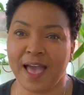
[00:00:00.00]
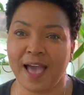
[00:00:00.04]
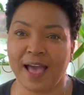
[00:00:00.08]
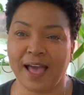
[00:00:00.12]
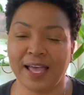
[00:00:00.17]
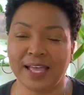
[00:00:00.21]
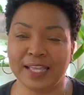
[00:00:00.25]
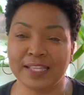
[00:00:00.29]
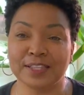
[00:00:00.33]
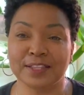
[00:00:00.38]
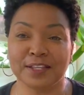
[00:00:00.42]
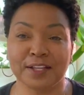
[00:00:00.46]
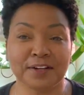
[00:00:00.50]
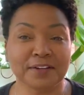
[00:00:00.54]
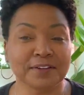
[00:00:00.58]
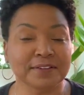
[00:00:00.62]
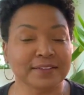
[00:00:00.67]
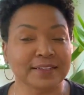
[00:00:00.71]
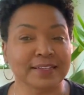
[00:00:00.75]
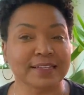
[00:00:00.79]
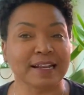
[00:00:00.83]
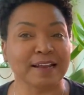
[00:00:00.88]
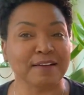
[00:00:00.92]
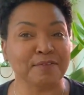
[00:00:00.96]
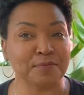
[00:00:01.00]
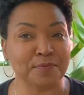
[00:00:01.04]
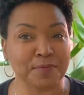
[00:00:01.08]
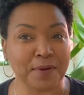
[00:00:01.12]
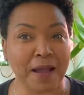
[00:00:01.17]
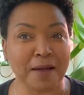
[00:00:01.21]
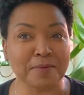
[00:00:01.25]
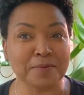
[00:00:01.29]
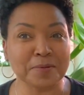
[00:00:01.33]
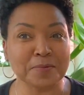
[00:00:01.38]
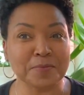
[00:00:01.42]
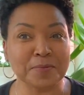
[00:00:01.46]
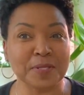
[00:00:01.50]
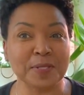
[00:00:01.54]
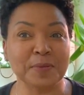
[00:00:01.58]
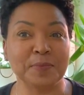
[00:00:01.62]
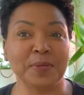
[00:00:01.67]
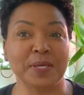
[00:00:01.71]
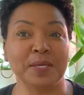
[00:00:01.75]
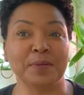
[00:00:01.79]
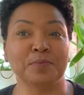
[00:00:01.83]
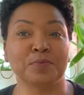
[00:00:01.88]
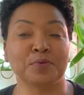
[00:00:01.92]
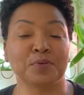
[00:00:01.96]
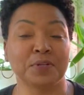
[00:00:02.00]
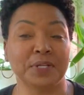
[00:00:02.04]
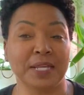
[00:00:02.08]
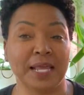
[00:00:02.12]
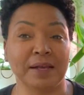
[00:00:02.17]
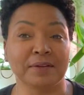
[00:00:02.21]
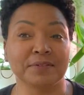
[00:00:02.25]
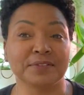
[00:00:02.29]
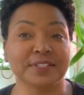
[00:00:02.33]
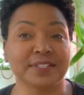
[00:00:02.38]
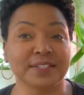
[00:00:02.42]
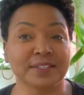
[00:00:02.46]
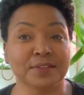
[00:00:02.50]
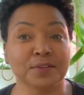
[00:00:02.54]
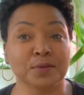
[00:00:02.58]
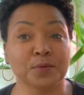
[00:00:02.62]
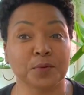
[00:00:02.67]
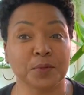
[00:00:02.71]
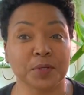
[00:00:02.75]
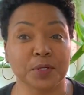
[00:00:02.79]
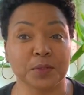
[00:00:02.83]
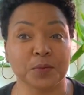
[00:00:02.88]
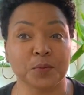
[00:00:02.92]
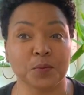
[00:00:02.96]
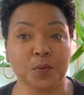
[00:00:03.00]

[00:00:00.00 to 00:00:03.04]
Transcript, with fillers: I learned that I've probably been pronouncing the word